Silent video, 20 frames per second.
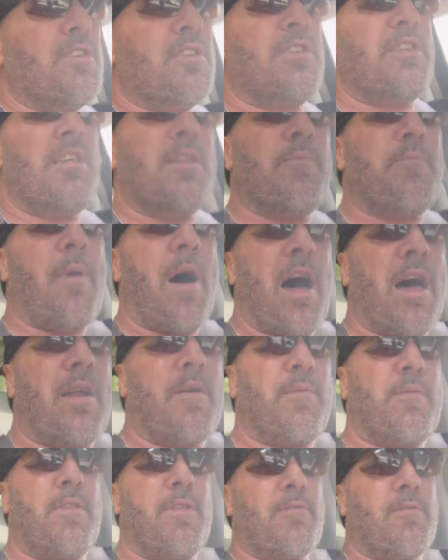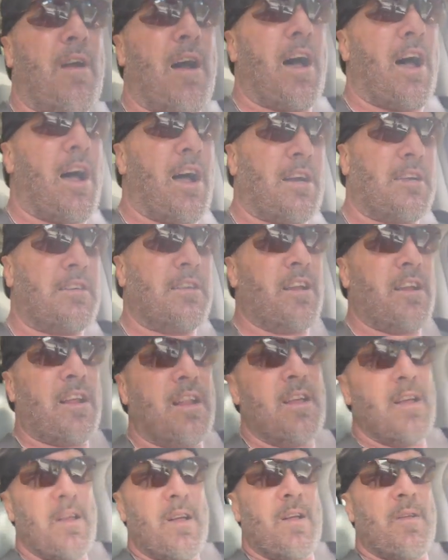see the bottom and the rocks. And uh,
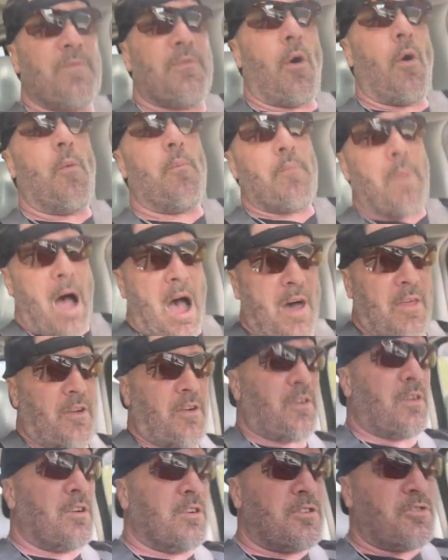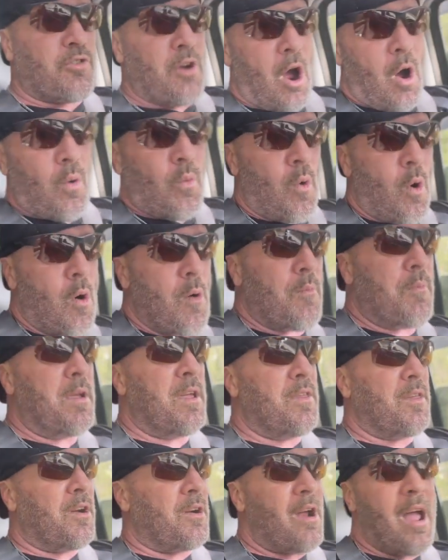don't bother because trout won't be
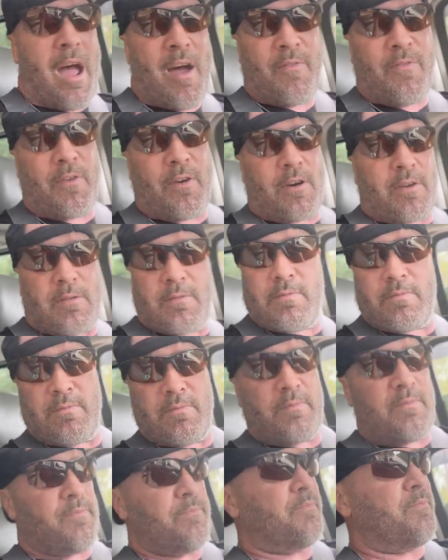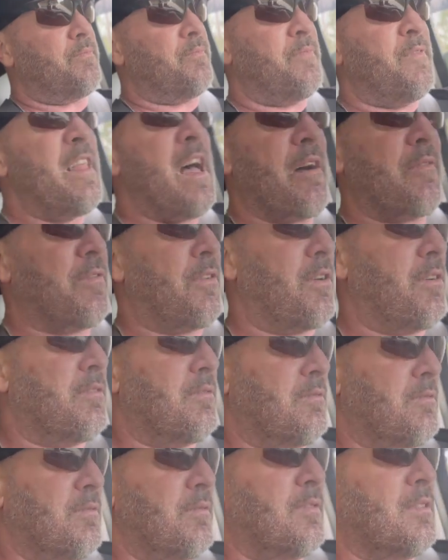there ever. Never.
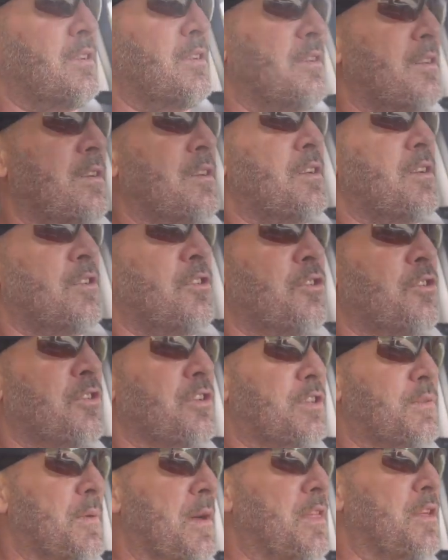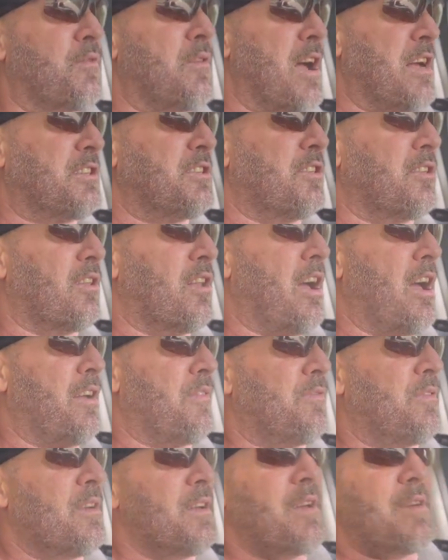You can spend the rest of your
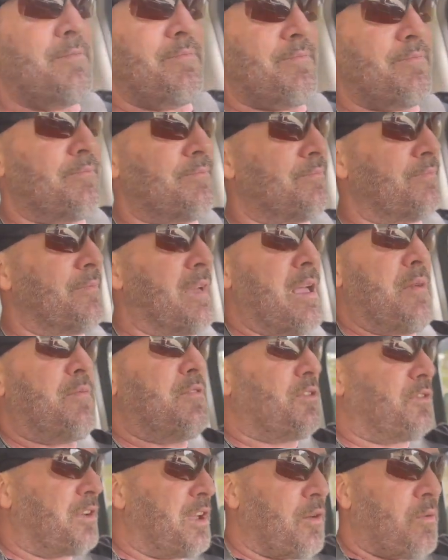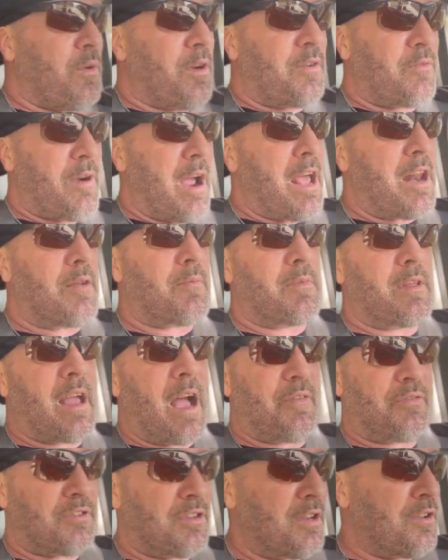life. Maybe you'll get one randomly.
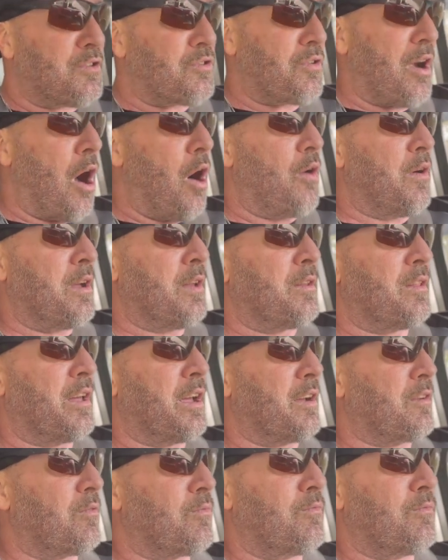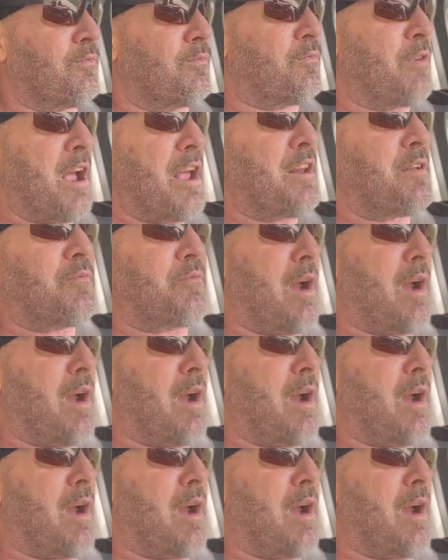I've seen trout in like random